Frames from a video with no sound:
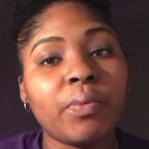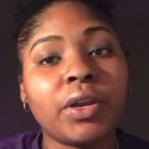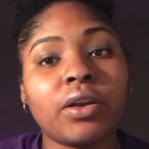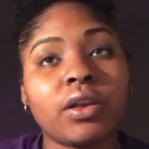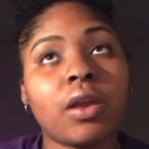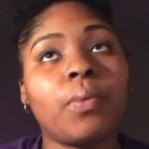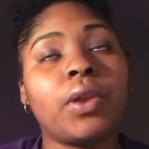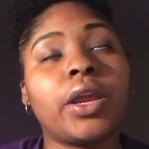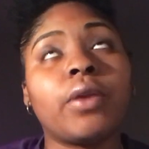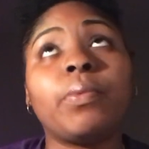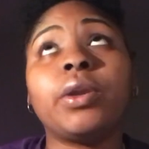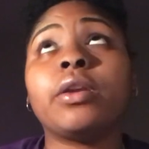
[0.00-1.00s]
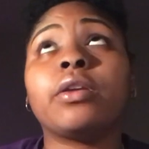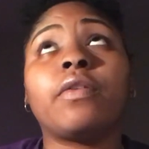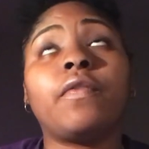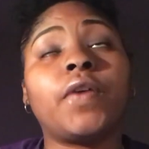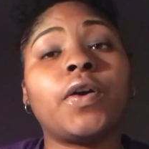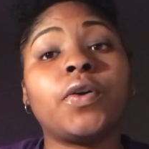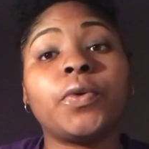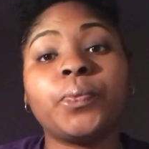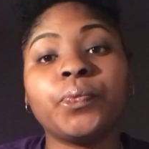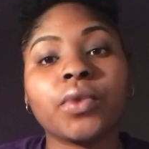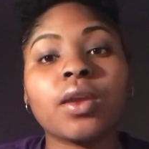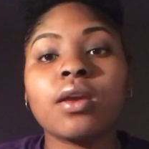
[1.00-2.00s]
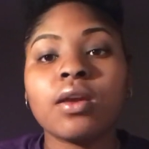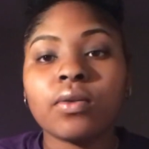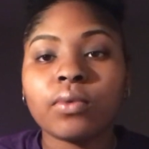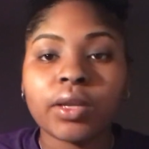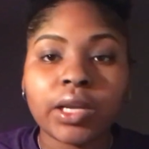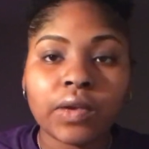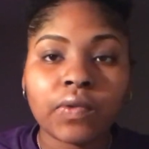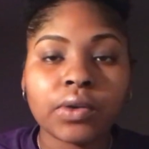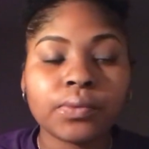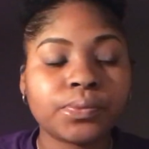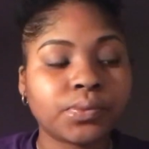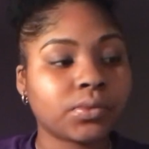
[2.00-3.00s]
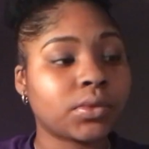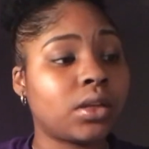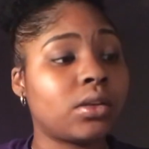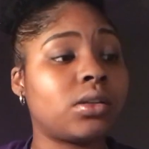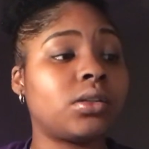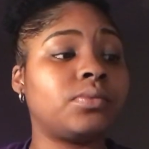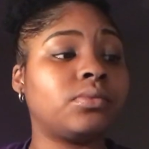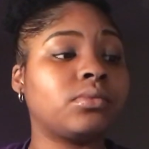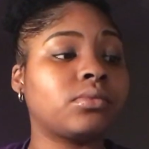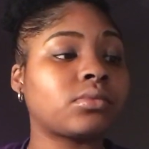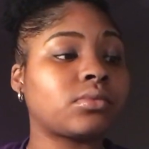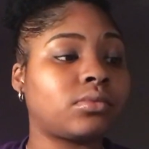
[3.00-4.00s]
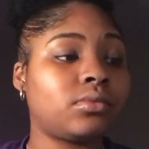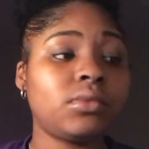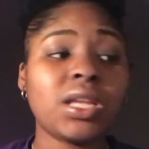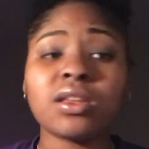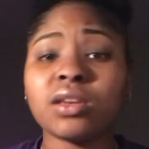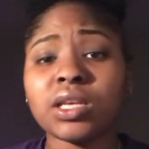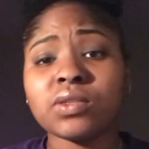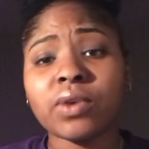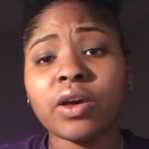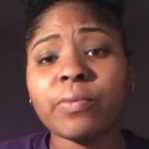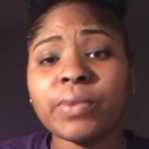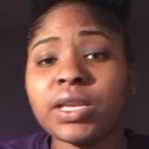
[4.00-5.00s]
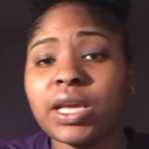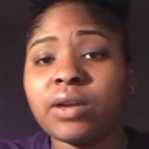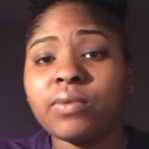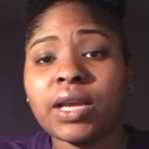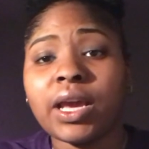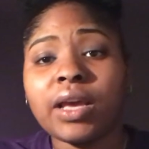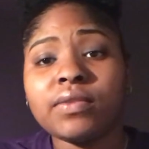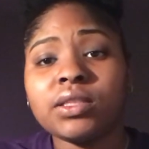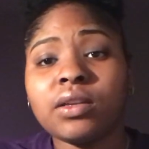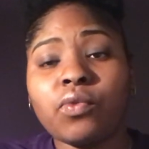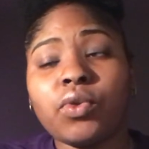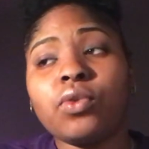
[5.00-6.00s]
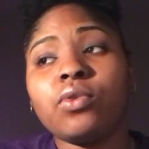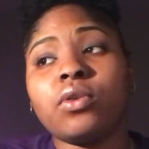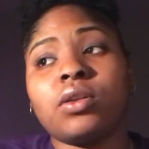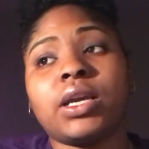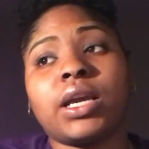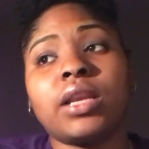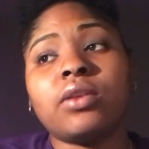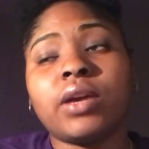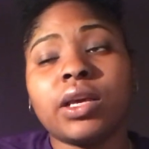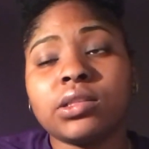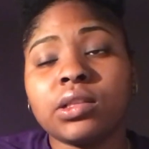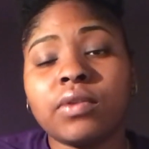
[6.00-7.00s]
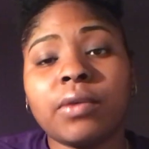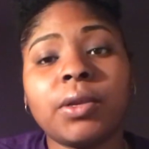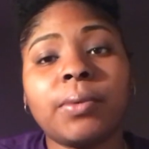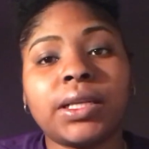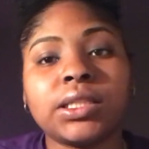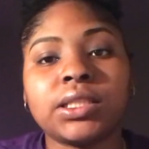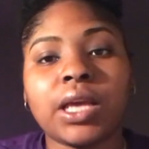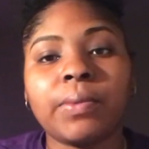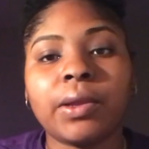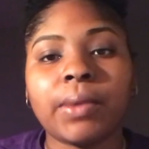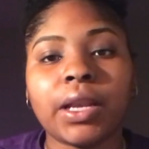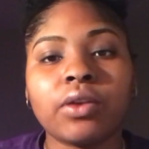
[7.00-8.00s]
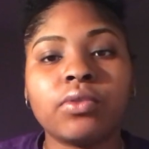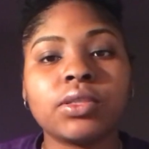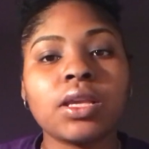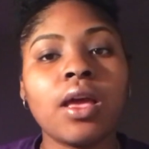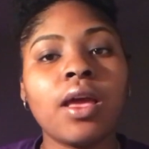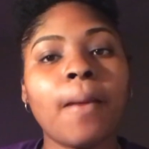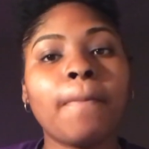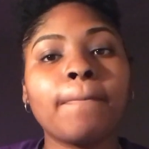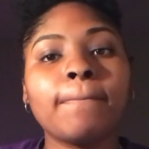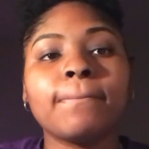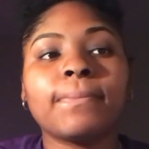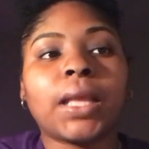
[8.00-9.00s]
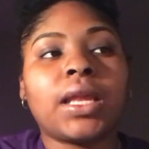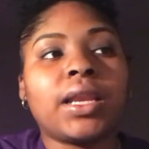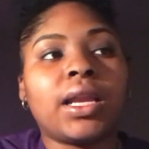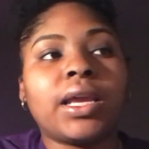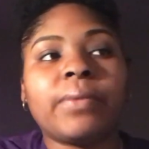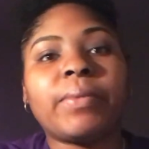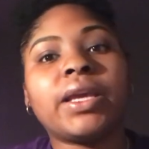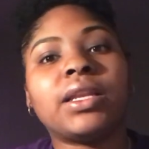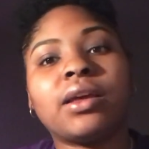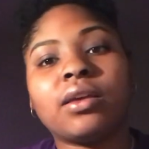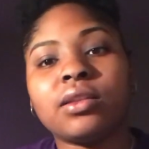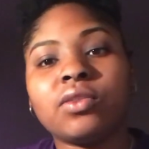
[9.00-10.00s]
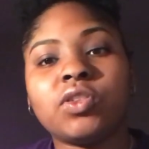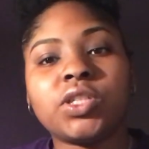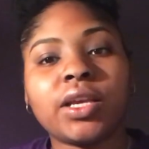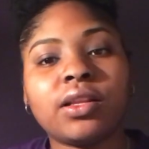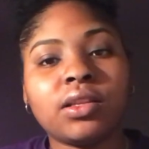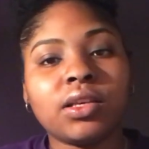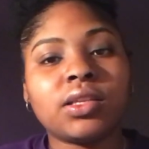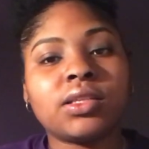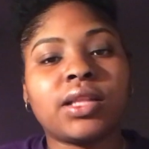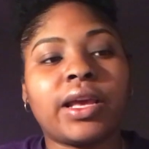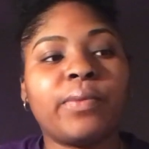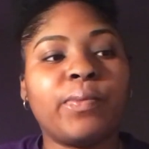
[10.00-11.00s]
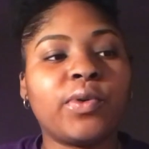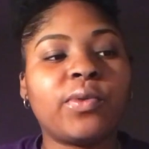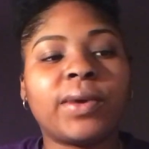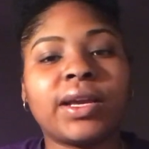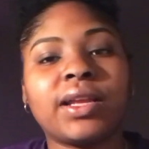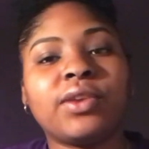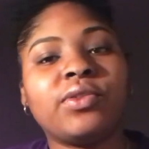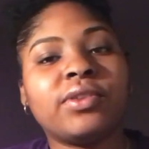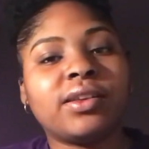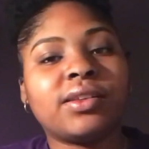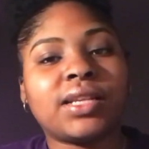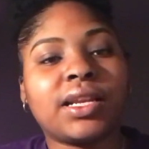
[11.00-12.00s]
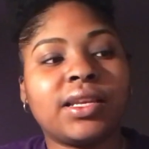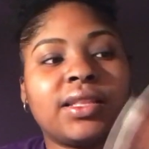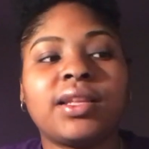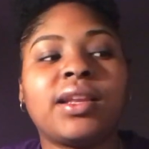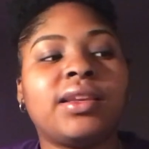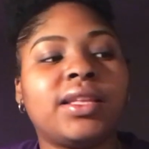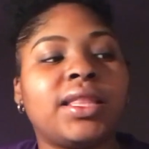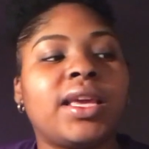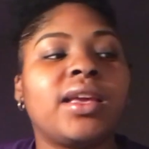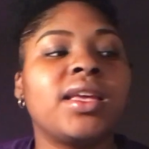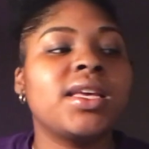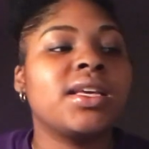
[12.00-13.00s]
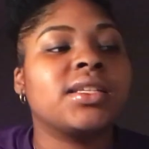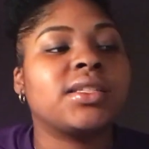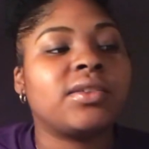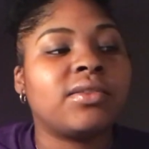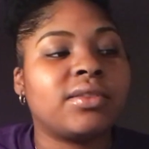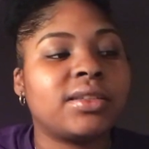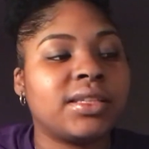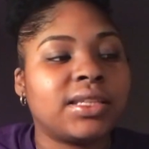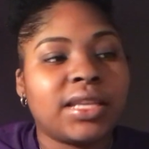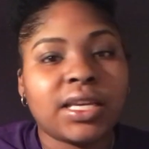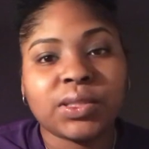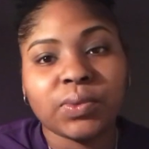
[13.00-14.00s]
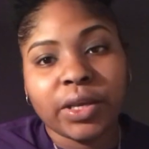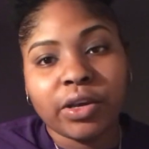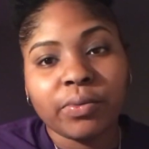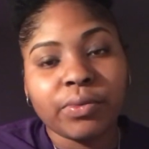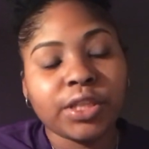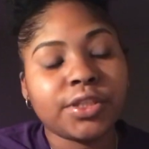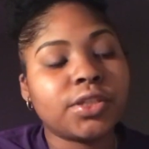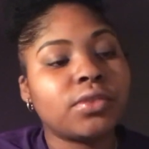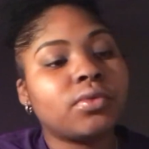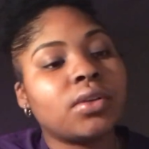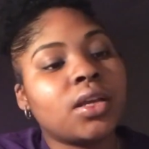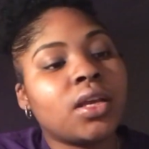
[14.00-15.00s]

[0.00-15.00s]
put it on your planner, put it on your phone, whatever. And that's what helped me. Like when I have stuff due, or like I know I have stuff coming up, I just type it in my notes, and I like make like a little checklist. Like boom, I gotta do this. I did that. I did that. So that's what helped me too.